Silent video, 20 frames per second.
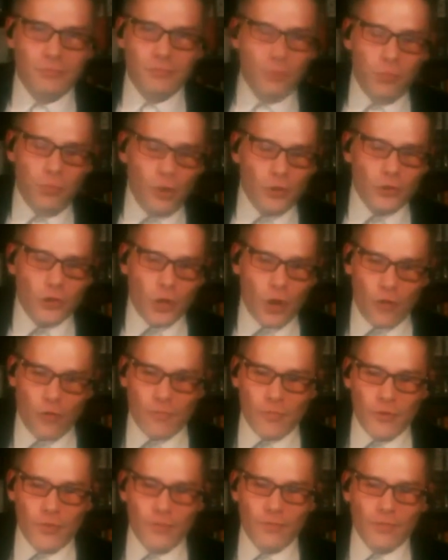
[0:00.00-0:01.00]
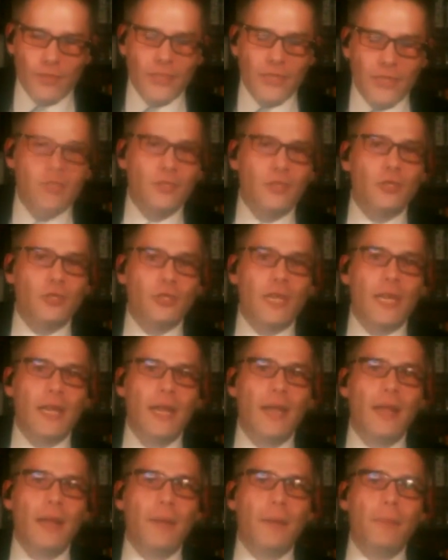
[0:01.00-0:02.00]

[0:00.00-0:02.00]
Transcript: we'll watch horror movies and shit.